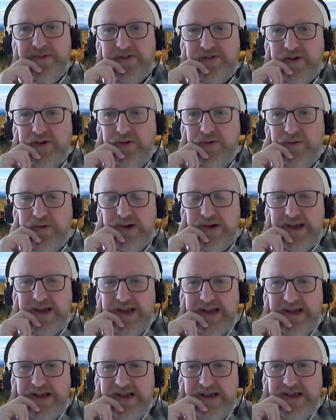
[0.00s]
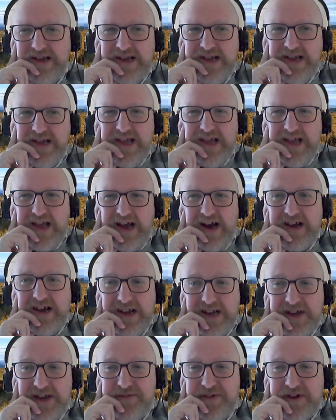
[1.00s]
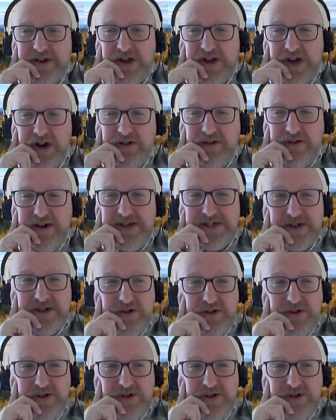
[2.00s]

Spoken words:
So I'd even encourage